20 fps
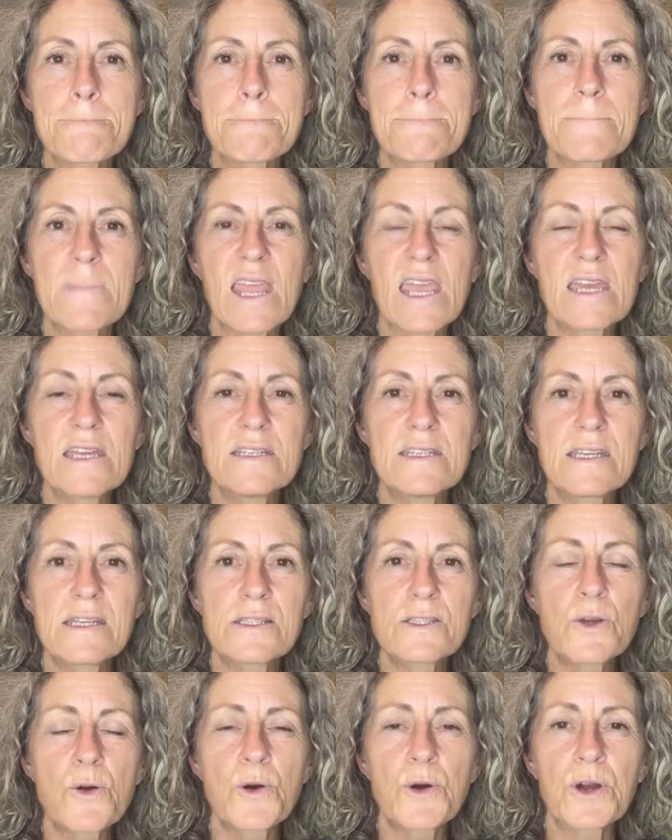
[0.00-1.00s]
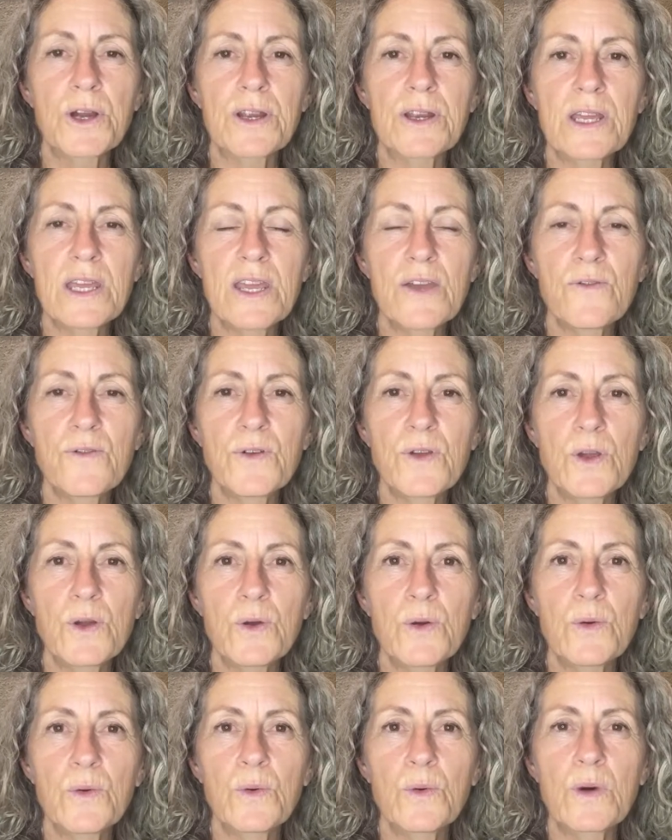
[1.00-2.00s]
in Discord if
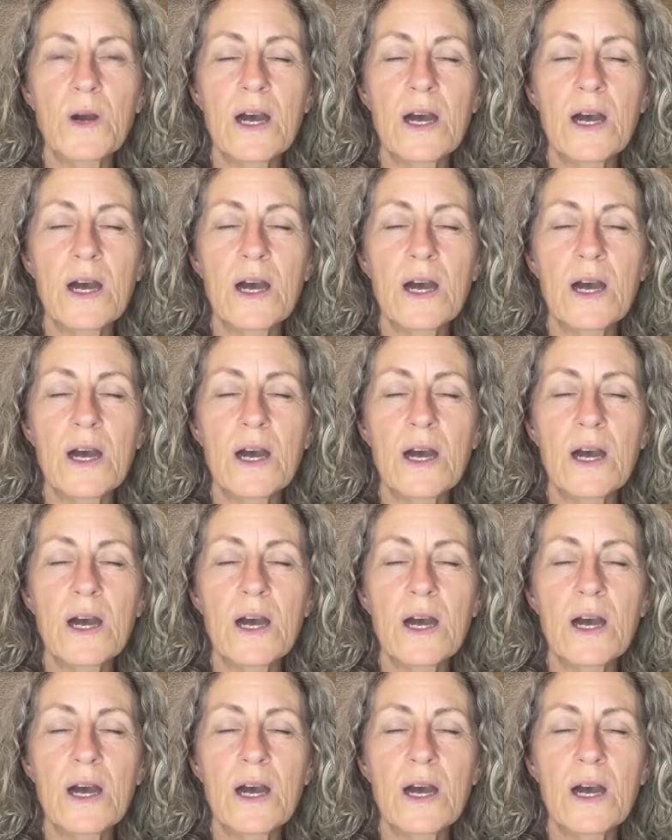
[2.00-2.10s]
you,